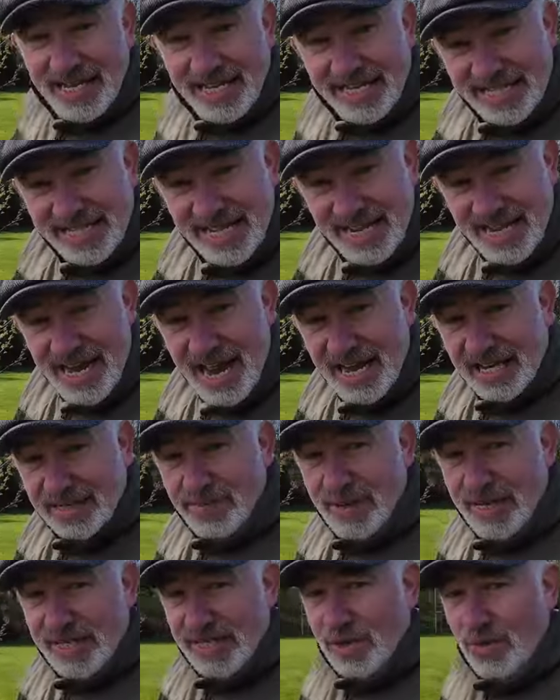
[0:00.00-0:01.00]
It's still a nice
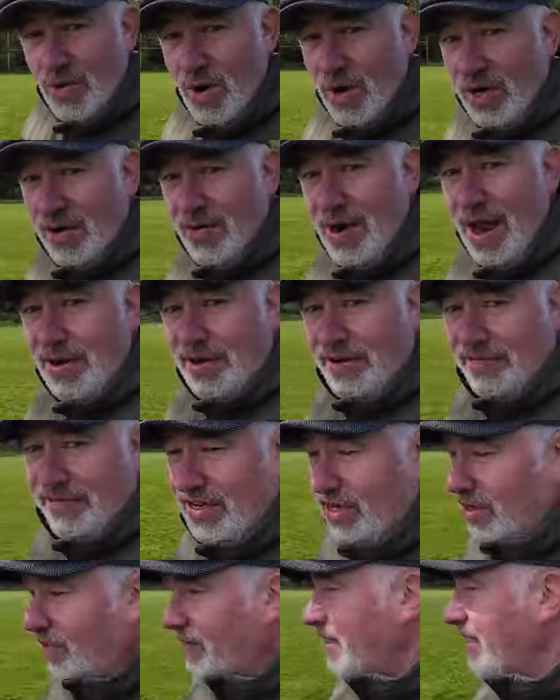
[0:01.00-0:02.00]
place to walk around if
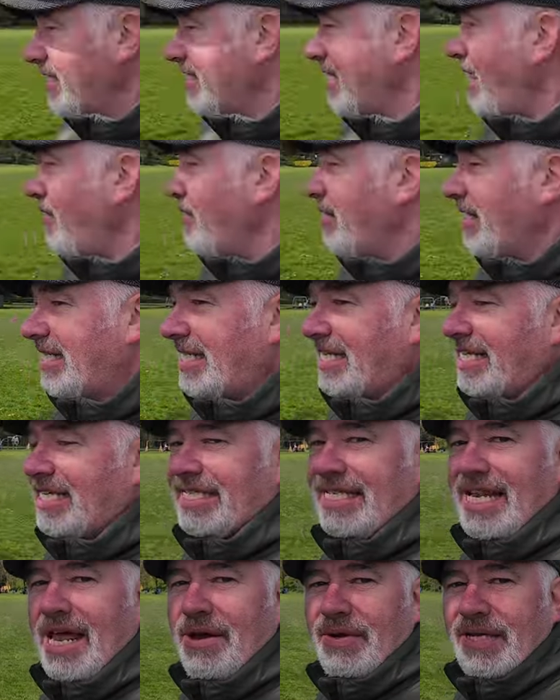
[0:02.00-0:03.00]
you come to Slaithwaite,
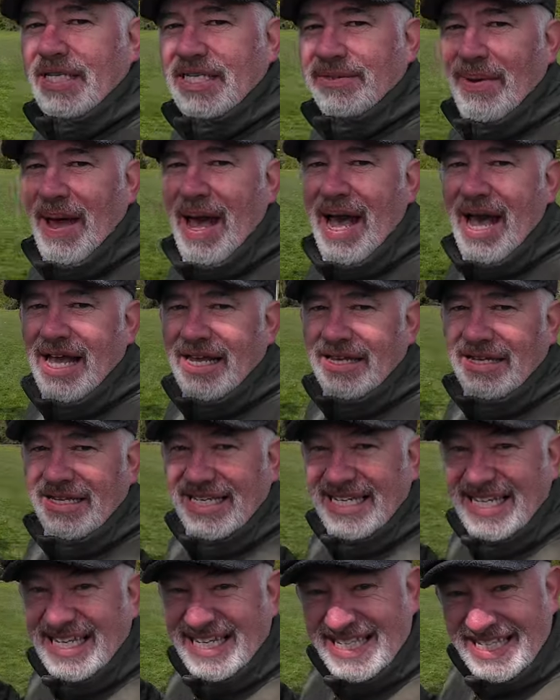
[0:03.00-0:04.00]
Slaithwaite Spa.
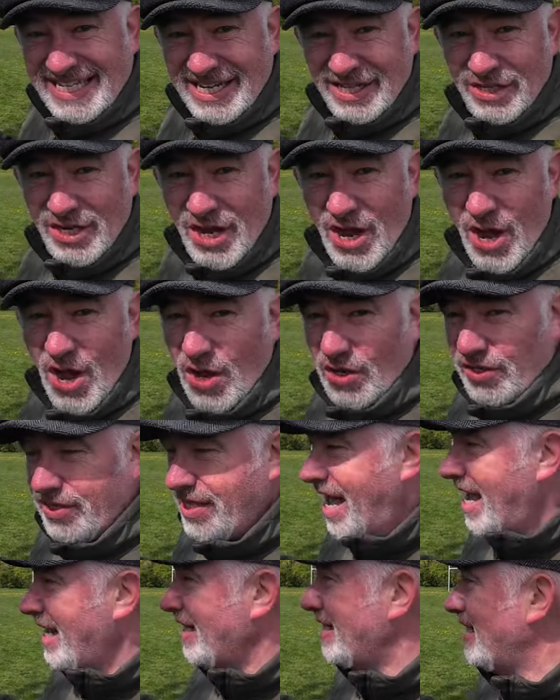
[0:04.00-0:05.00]
It's still called
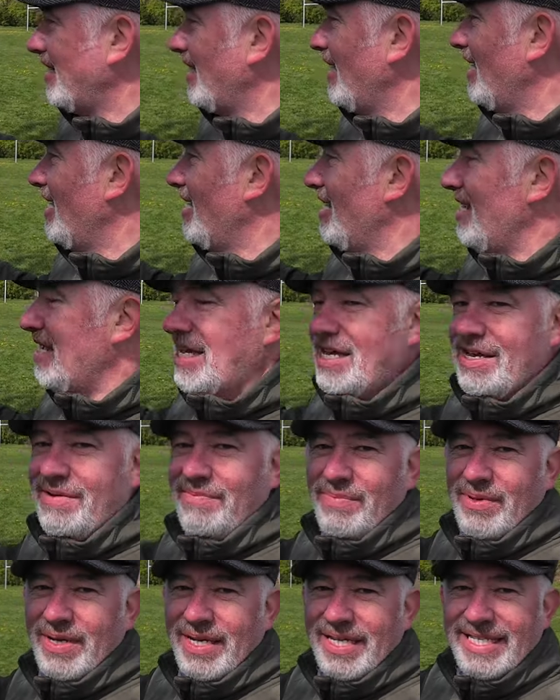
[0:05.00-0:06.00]
that,
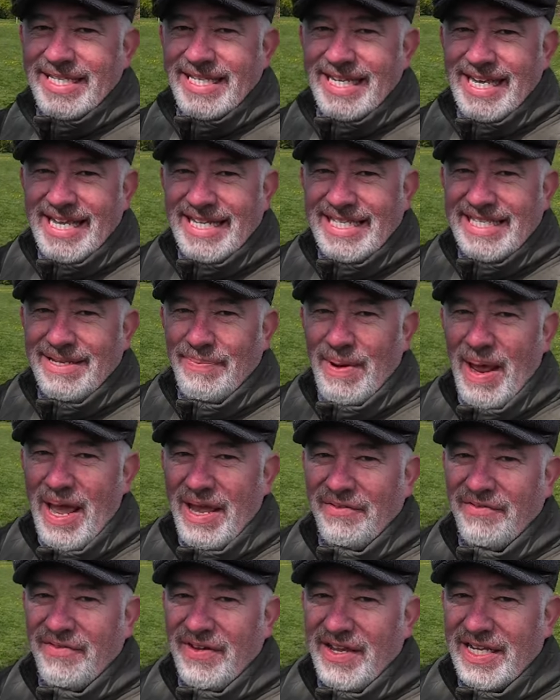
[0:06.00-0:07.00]
but it's a
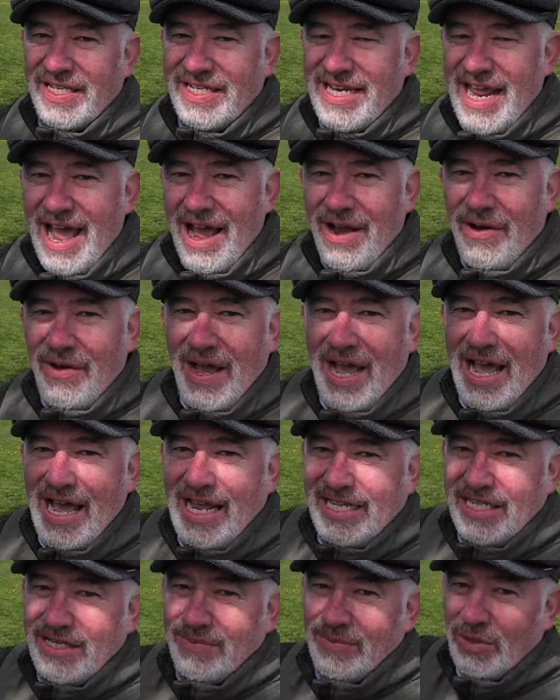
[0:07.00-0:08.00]
playing field now
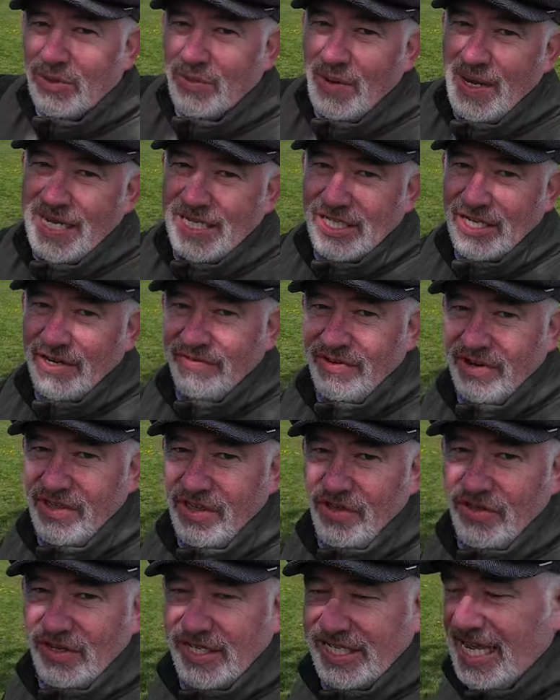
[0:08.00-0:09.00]
and some swings over at
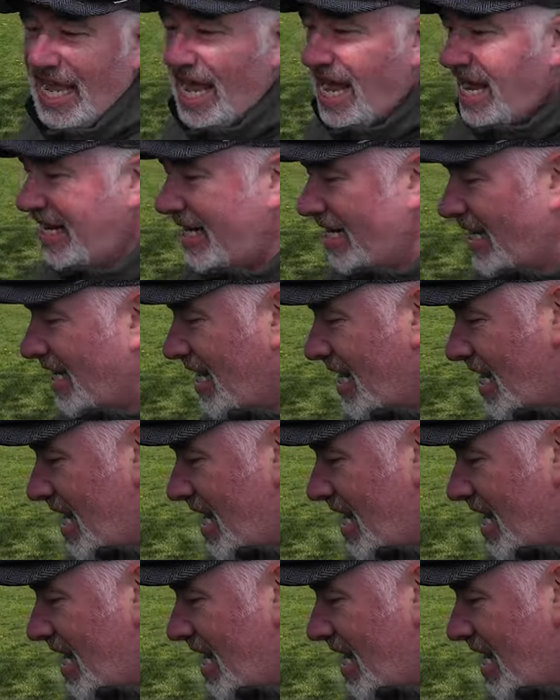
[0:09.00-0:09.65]
the other side.